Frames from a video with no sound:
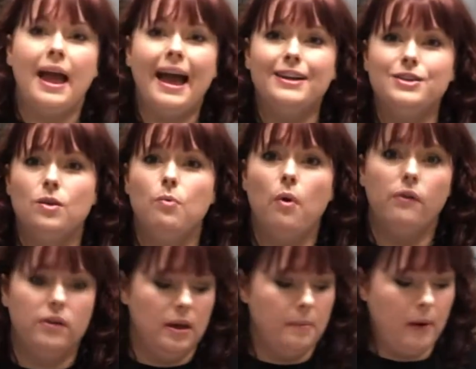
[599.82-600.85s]
And don't
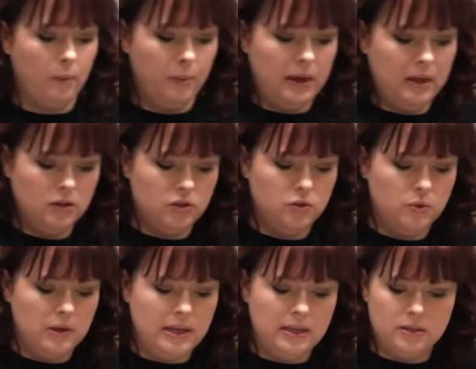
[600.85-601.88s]
worry about being too
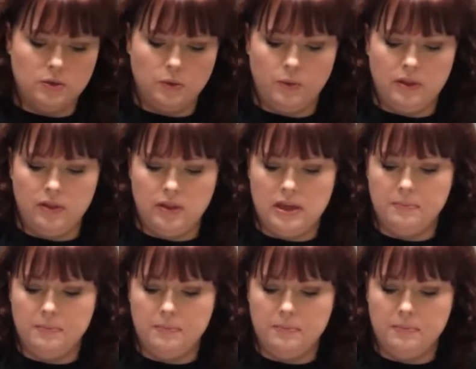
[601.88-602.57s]
neat with the